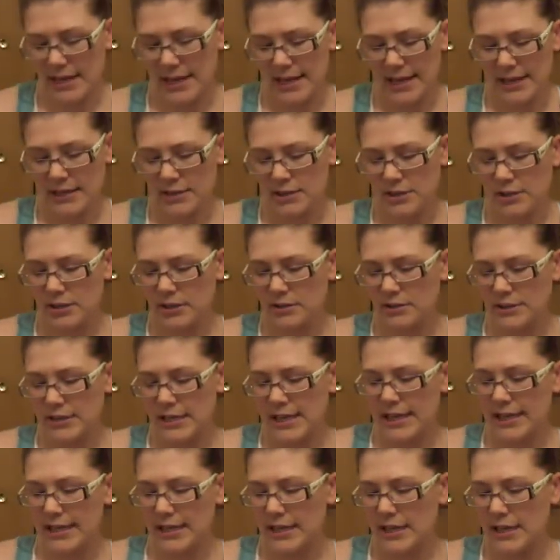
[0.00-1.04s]
I had to start
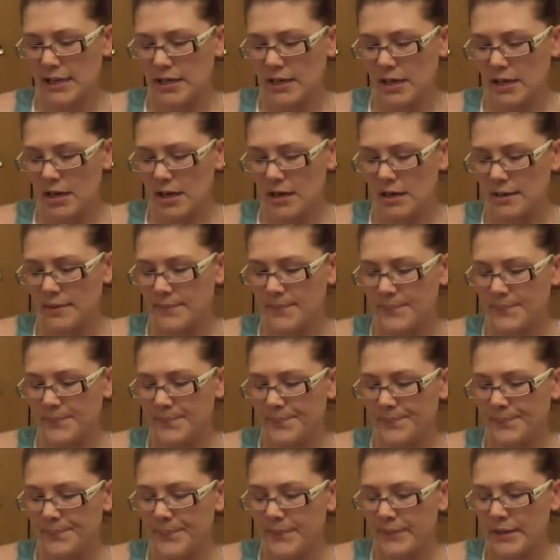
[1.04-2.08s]
taking
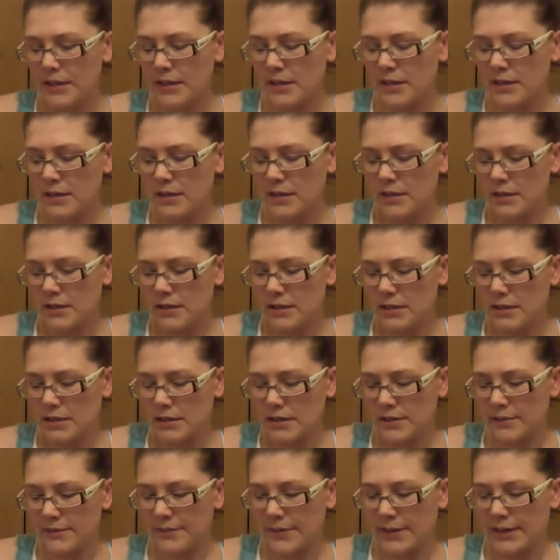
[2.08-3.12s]
a
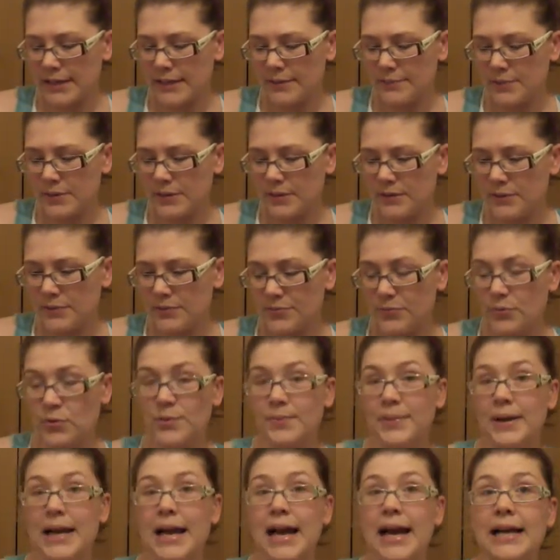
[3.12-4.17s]
vitamin
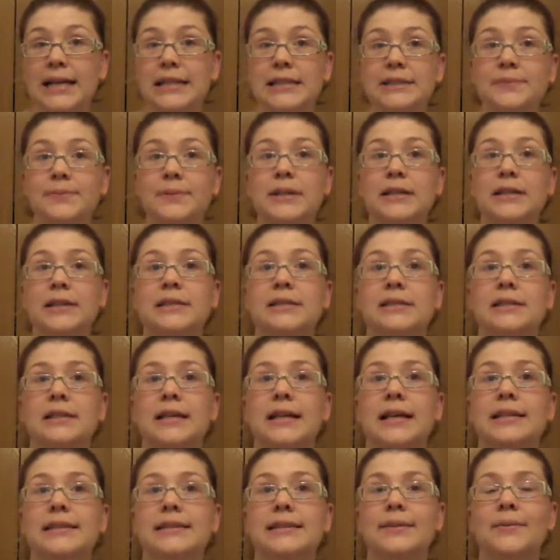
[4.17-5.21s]
for my eyes, because the
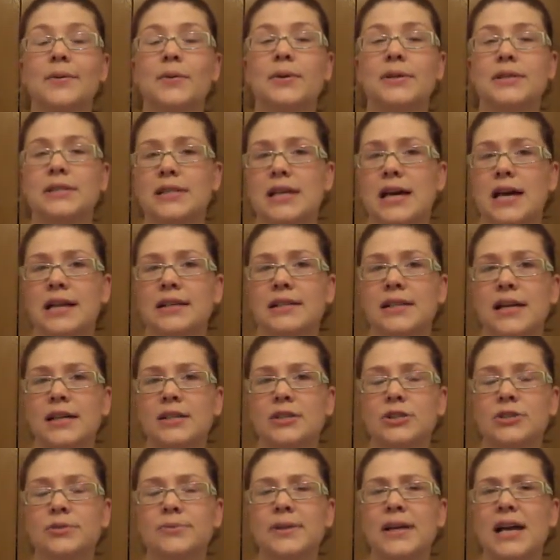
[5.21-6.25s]
last time I went to the eye
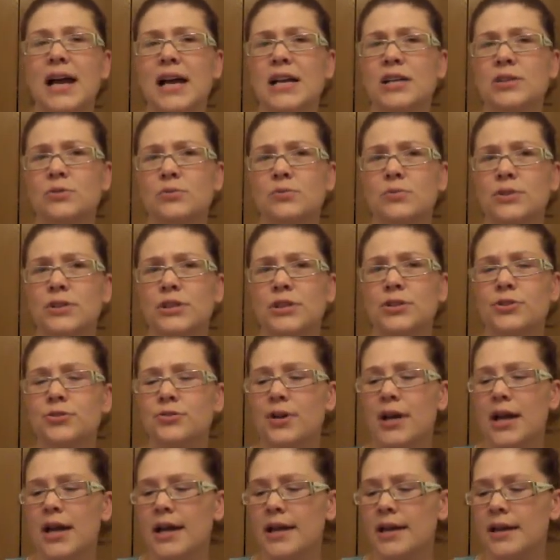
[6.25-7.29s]
doctor my eyes were really
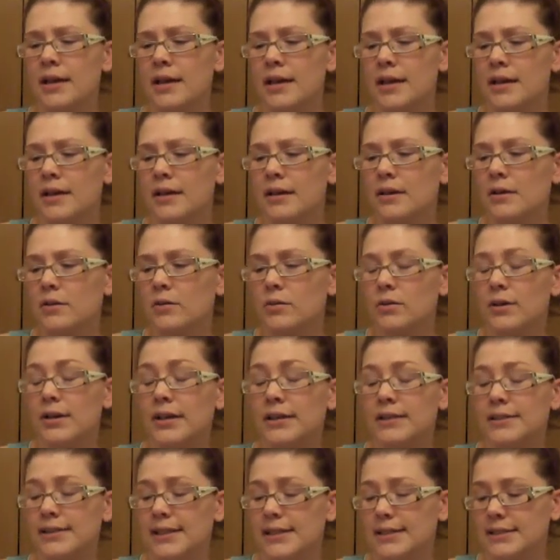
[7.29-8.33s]
dry,
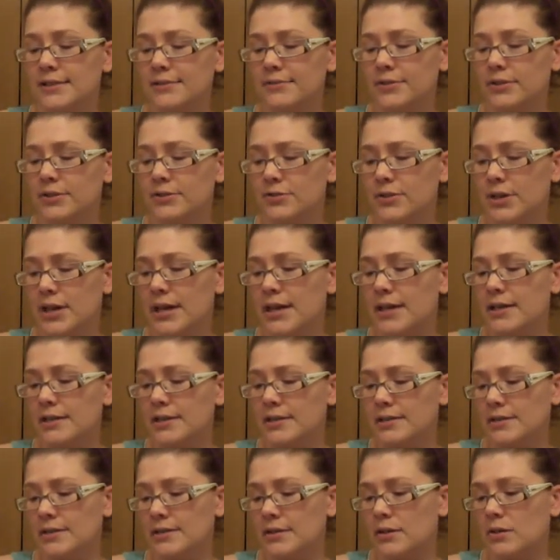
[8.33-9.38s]
excessively
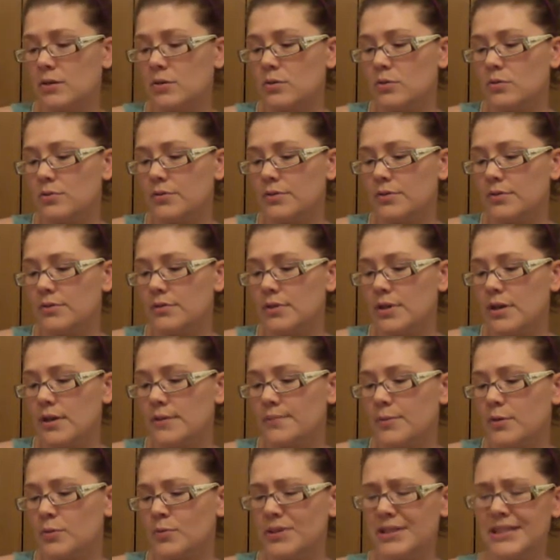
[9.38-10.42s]
dry, so
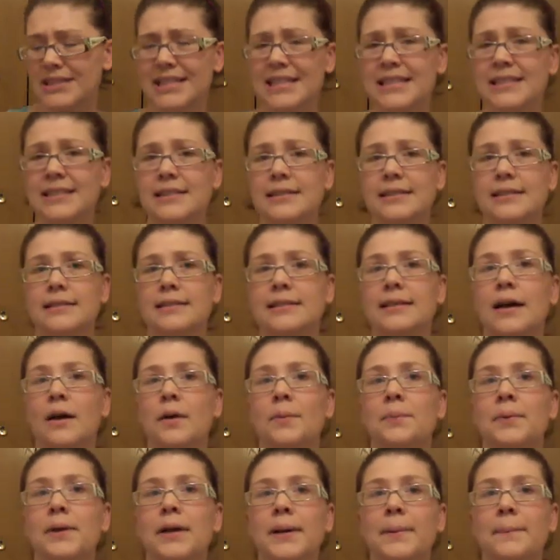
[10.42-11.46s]
the Restasis is
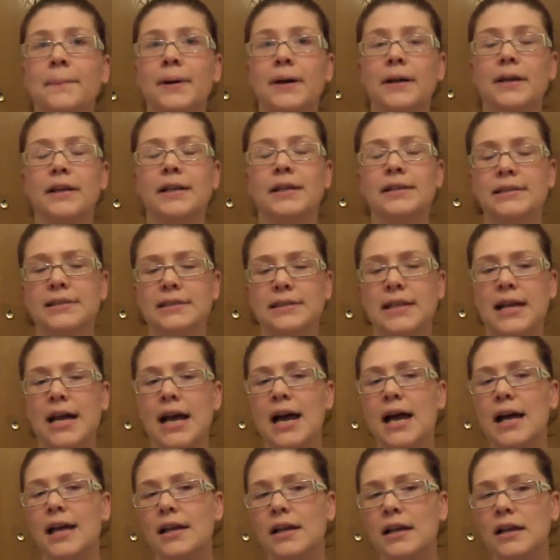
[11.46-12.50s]
helping, but it's
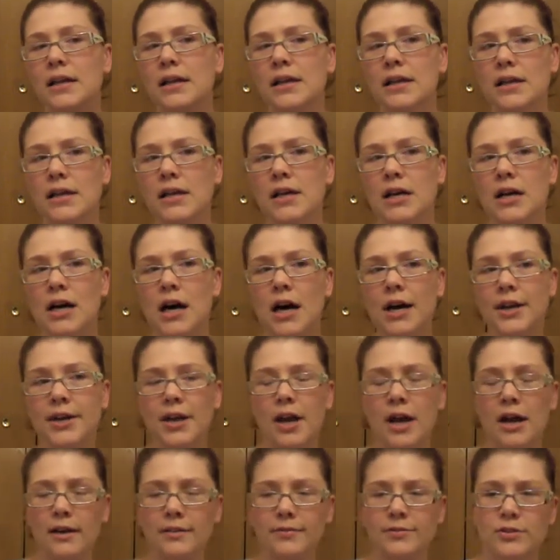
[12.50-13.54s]
not
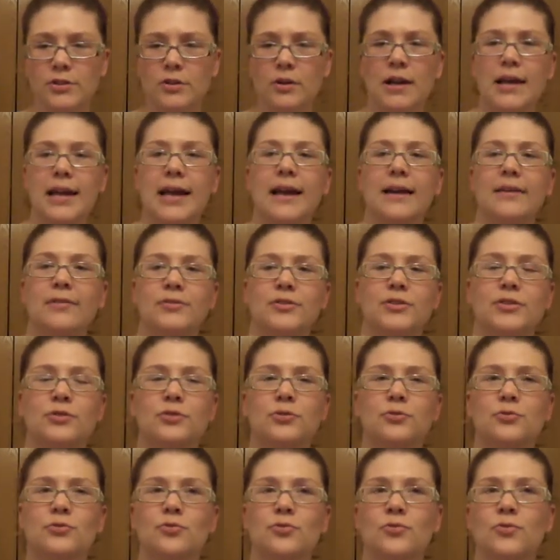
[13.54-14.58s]
enough, so I have
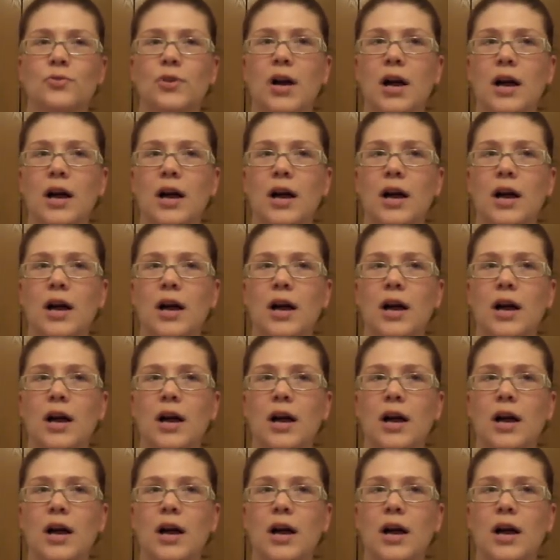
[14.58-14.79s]
to